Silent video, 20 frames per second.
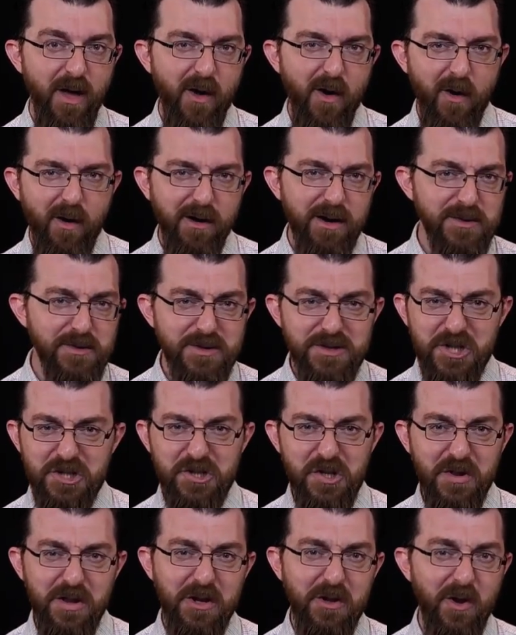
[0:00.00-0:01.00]
Ours was just a
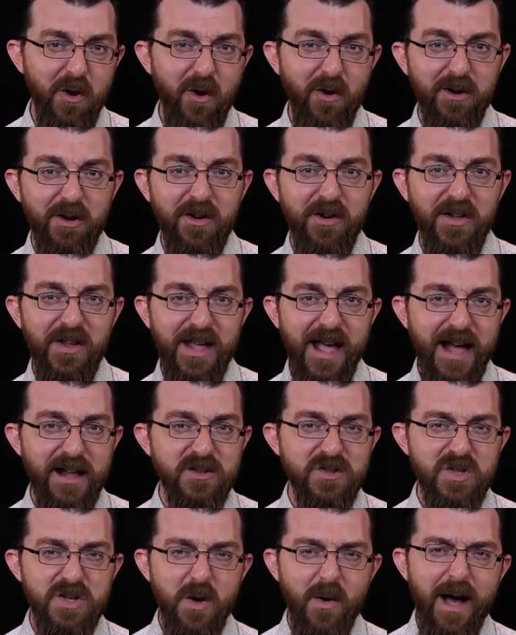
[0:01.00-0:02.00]
little harder to get,
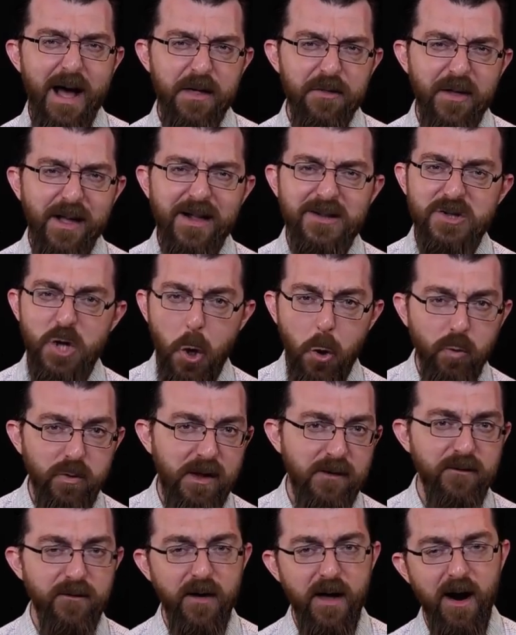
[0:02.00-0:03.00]
so I think it's only
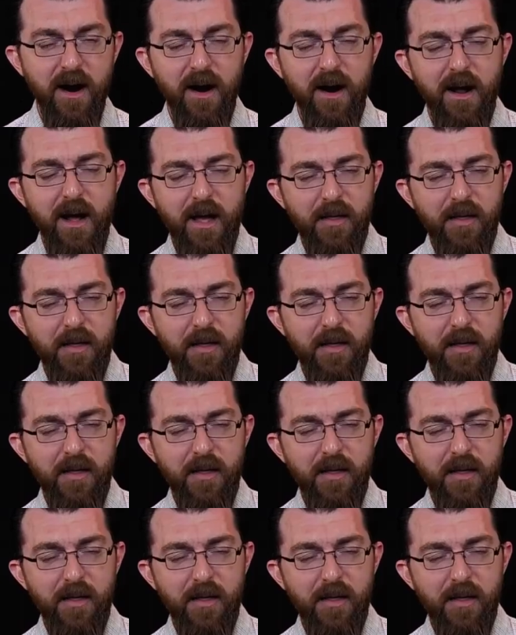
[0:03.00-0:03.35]
fair